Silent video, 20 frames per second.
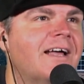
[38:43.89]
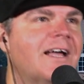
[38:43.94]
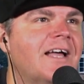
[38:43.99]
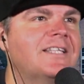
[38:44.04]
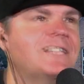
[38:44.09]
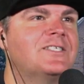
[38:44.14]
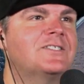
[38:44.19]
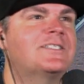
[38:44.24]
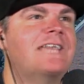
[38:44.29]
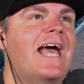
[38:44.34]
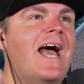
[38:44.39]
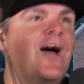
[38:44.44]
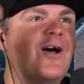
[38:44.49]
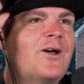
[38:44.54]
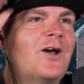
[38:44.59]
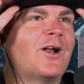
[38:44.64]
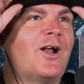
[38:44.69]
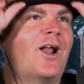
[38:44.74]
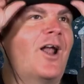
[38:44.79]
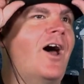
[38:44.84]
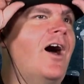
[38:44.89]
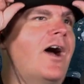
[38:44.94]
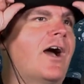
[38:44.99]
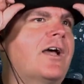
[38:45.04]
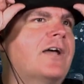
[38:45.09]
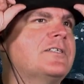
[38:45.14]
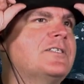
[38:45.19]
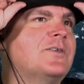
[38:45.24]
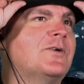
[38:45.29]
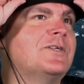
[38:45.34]
It's down on
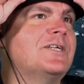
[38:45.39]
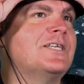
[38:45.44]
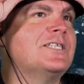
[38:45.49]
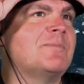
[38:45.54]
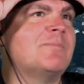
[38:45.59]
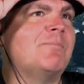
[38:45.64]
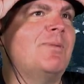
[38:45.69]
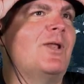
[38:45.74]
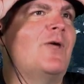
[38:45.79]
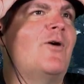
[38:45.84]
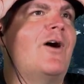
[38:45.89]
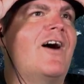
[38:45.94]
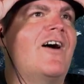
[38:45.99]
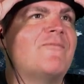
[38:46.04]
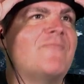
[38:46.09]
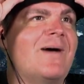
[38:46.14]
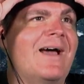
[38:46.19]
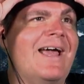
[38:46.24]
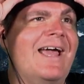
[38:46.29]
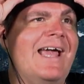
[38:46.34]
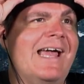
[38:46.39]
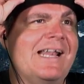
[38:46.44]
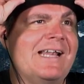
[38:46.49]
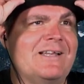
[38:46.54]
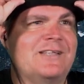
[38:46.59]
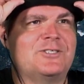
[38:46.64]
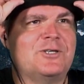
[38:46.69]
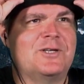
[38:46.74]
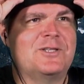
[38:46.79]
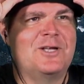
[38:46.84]
lock so it doesn't blow off my
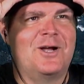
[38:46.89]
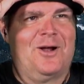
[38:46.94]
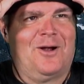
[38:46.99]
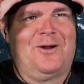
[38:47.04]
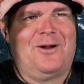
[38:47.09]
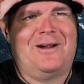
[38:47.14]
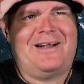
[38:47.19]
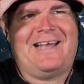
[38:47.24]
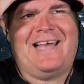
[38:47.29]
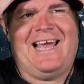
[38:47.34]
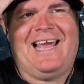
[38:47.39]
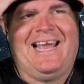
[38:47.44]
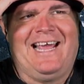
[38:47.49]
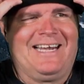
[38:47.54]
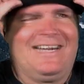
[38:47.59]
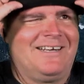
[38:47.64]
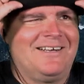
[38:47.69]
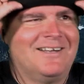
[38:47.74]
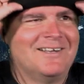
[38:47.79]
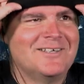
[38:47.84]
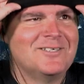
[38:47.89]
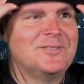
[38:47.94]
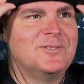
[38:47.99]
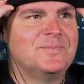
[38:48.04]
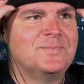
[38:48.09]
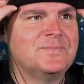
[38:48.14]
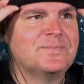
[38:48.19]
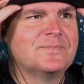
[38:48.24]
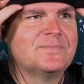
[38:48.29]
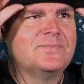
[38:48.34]
head during the hurricane.
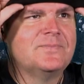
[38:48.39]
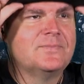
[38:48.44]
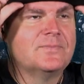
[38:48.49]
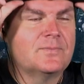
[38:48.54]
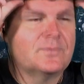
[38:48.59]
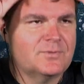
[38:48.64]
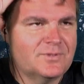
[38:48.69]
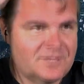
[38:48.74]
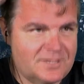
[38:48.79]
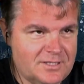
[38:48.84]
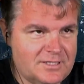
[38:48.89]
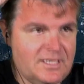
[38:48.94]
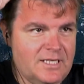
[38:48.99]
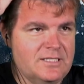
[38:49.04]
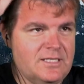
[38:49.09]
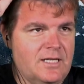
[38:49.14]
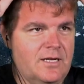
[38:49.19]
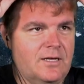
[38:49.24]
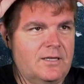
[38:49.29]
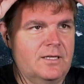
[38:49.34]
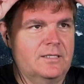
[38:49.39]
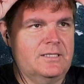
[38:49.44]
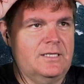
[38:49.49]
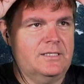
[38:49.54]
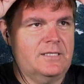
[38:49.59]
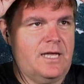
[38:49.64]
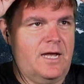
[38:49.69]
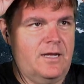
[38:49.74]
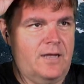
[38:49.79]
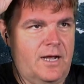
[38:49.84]
So
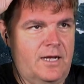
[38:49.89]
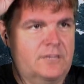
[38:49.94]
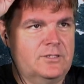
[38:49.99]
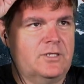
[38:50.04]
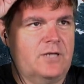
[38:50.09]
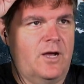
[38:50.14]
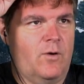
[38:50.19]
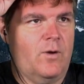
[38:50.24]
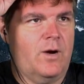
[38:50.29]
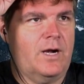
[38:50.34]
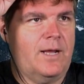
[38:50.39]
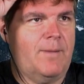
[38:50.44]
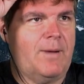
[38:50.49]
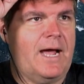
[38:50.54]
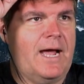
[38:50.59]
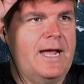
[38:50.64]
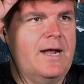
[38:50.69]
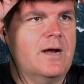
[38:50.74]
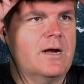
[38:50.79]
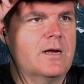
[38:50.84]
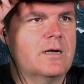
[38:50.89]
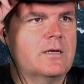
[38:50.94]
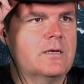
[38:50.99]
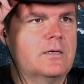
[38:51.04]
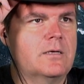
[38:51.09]
should I wear it up higher?